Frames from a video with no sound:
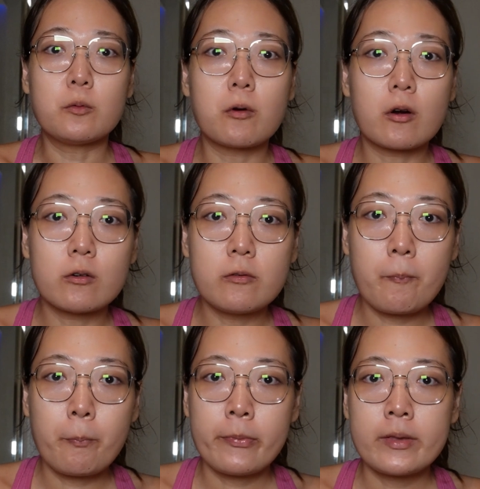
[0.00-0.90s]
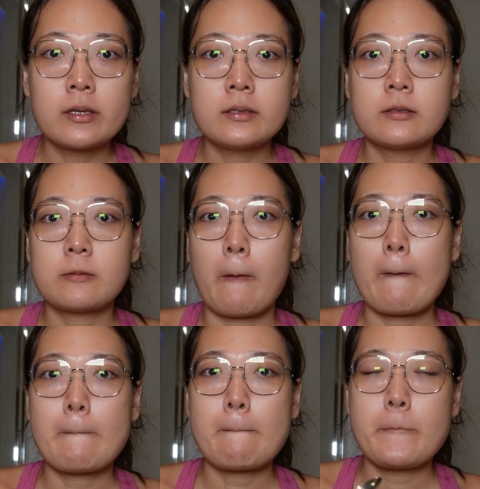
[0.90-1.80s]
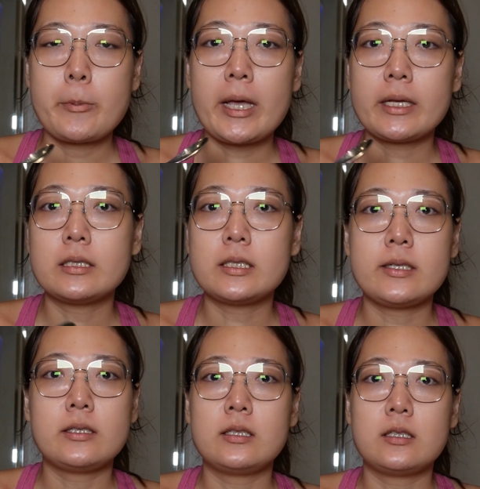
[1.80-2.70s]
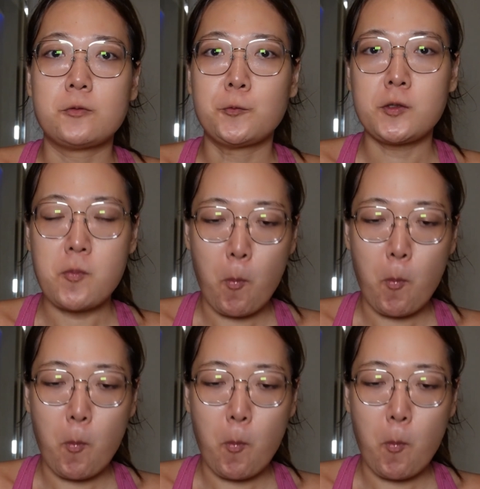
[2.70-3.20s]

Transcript: world I can taste this food.